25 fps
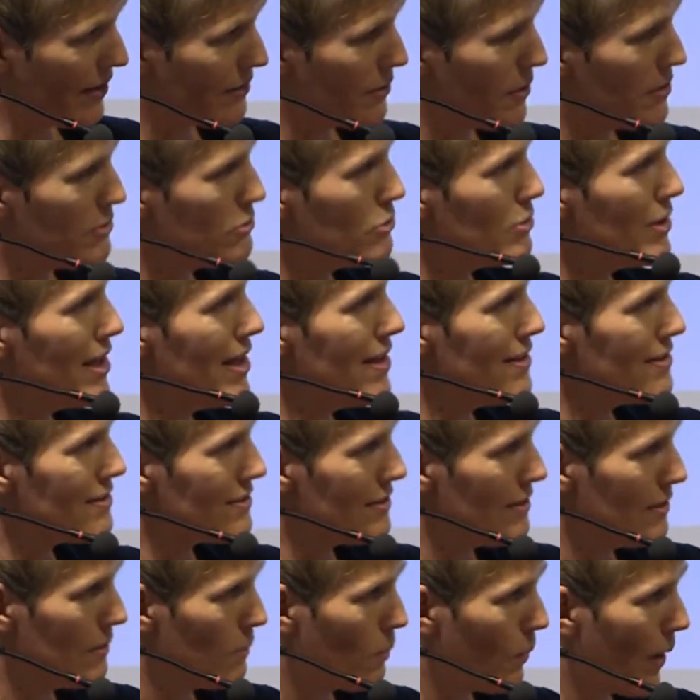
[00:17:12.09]
the
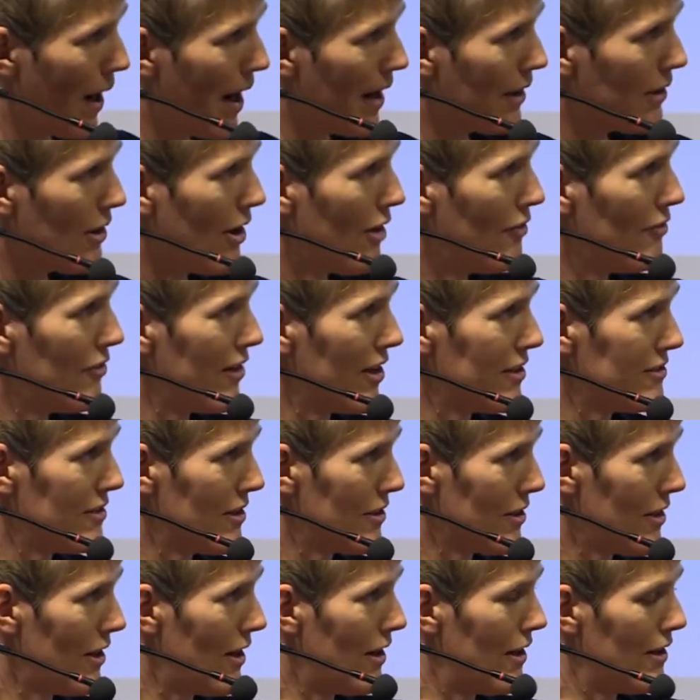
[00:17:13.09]
reason why conflicts
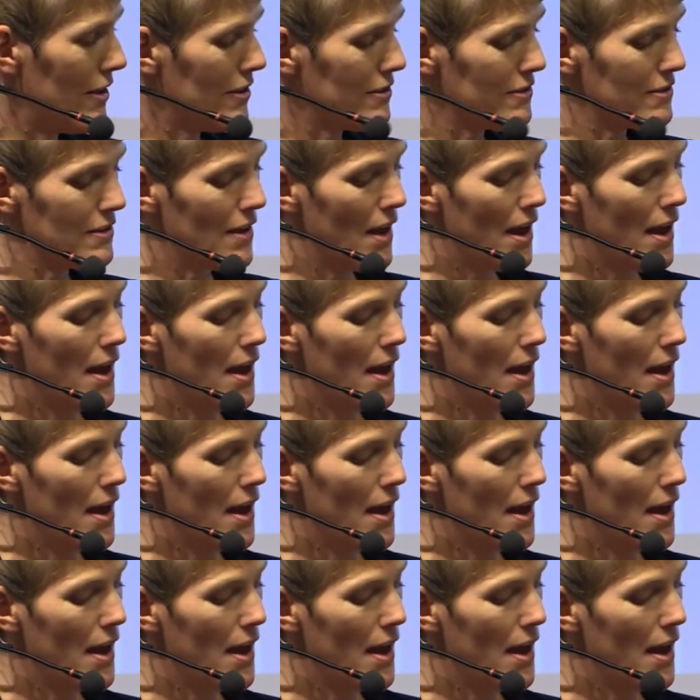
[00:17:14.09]
occurs,